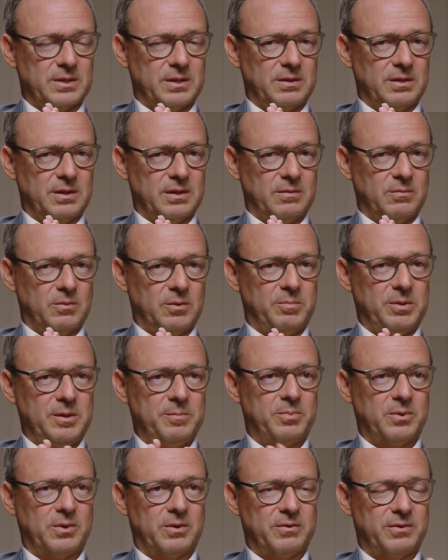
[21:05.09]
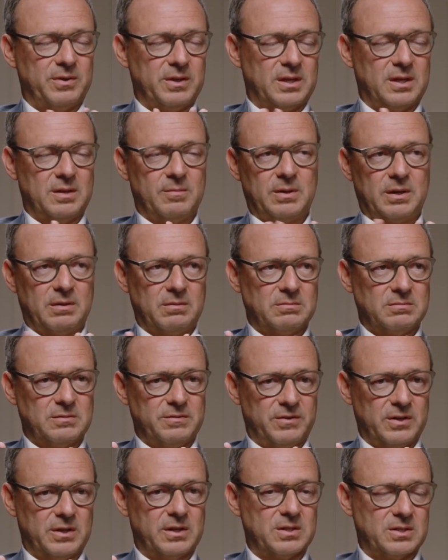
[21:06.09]
And when people are thinking about
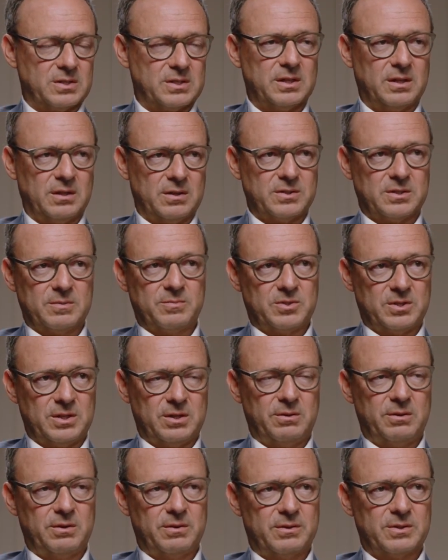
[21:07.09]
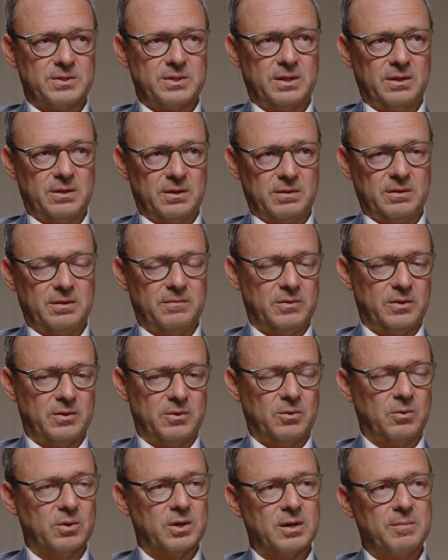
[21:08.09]
if they're going to sell a subsidiary or sell even
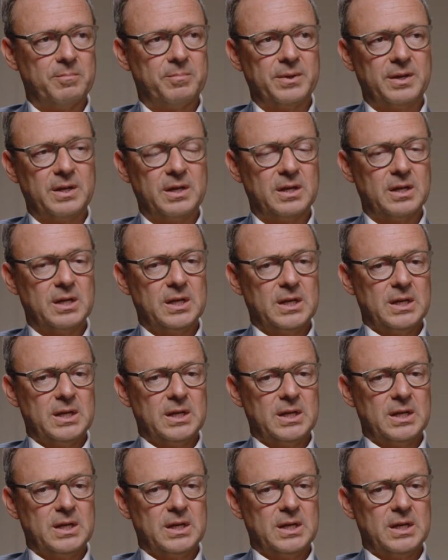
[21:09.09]
their whole company,